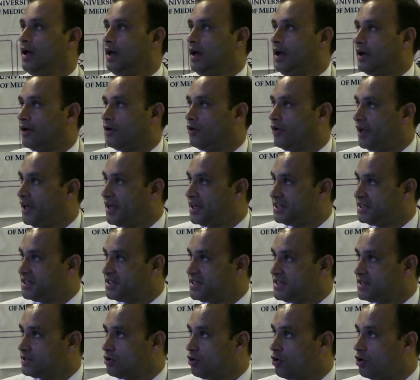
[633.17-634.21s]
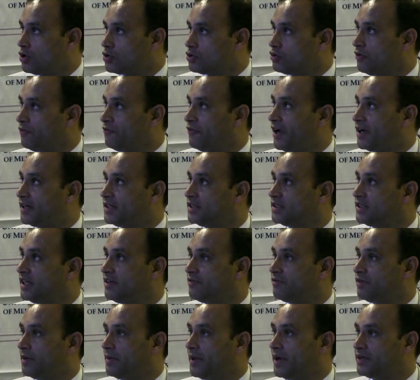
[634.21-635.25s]
Now, AGE is also affecting the
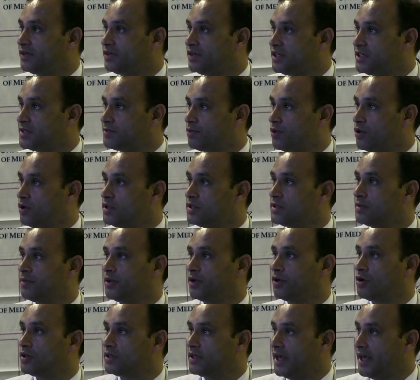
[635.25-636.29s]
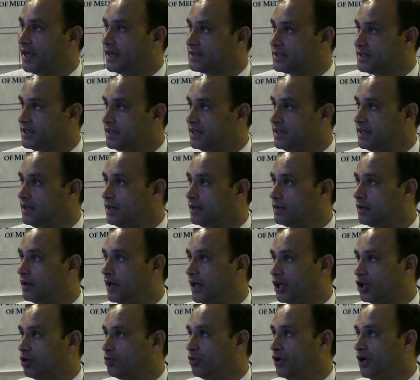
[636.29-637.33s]
inflammatory response because
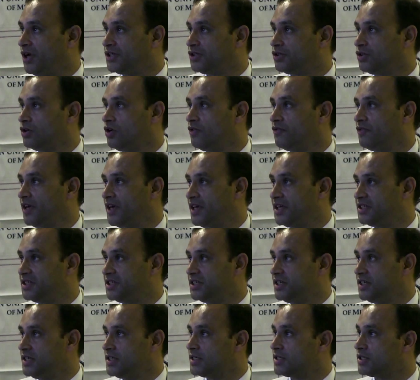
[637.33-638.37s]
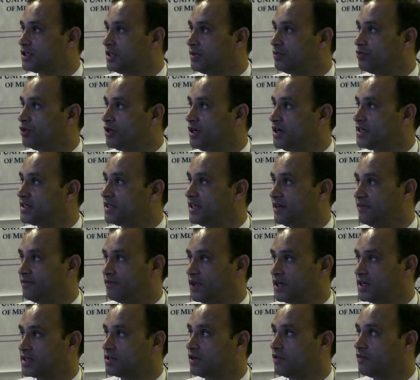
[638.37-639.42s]
accumulation of AGE stimulates the
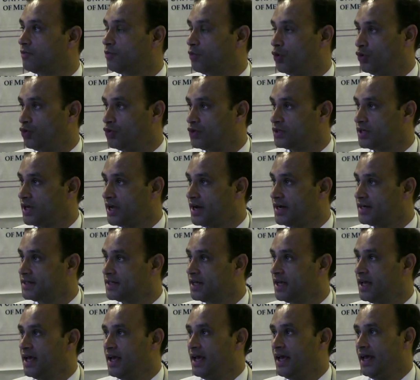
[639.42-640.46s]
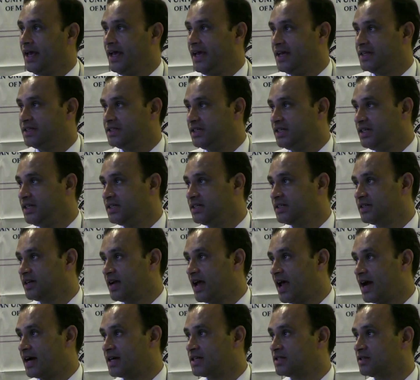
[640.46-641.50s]
influx of monocytes. AGE
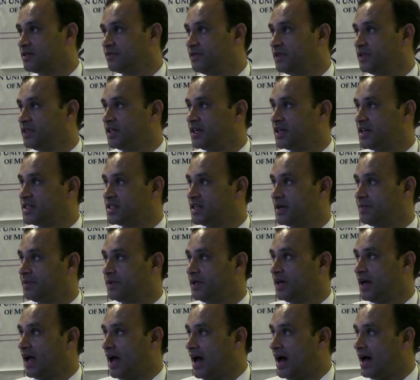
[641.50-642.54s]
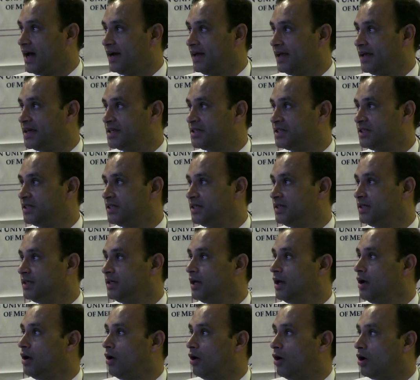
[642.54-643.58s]
interacts with the receptor RAGE
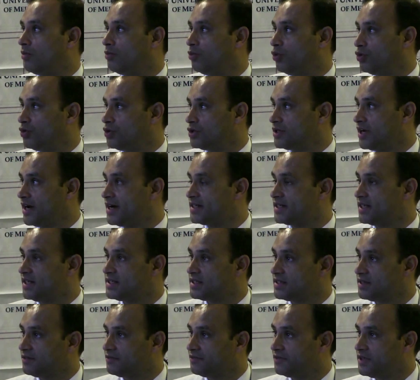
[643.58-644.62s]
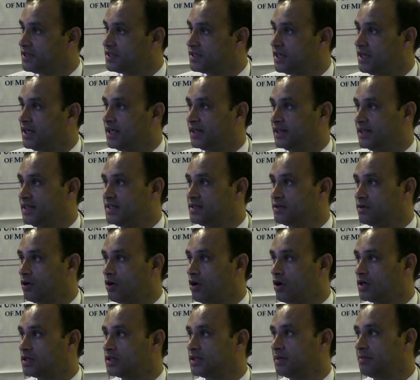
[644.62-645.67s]
on monocyte cell surface. This
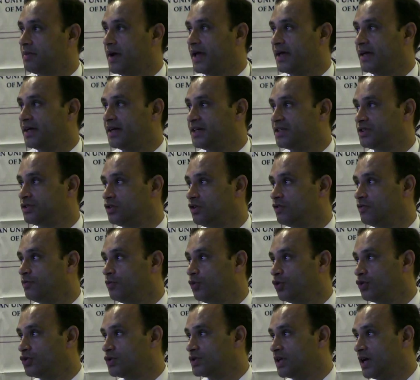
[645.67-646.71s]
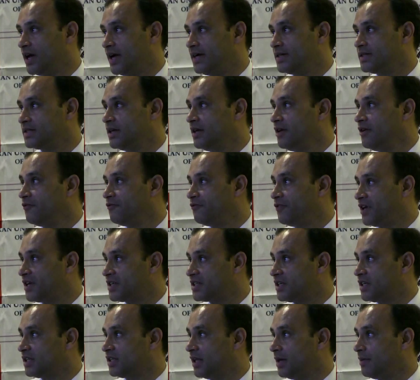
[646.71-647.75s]
halts the migration of monocytes,
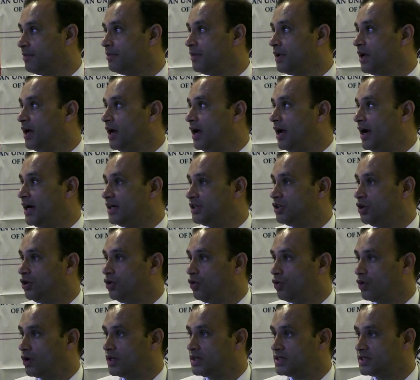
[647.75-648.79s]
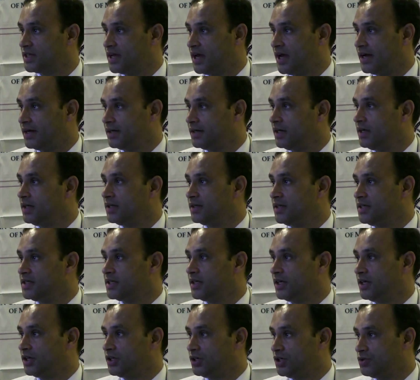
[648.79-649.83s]
fixing them at the local site. This
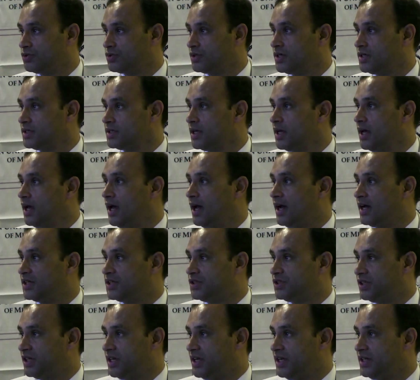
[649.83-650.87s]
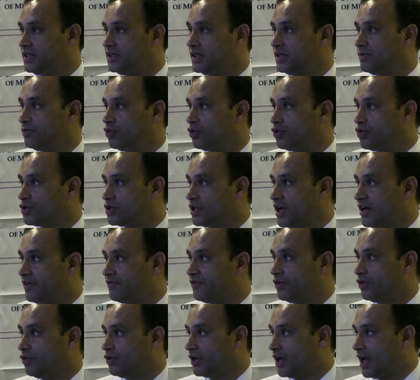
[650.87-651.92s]
induces a change in monocyte
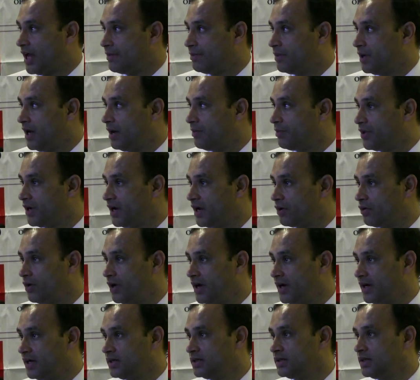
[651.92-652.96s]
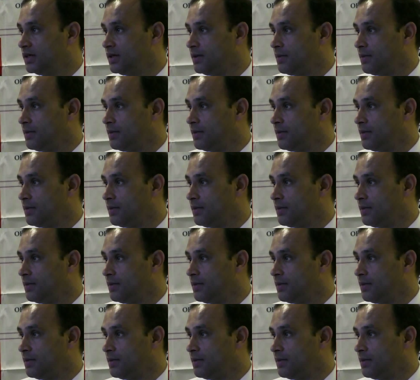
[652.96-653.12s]
phenotype, upregulating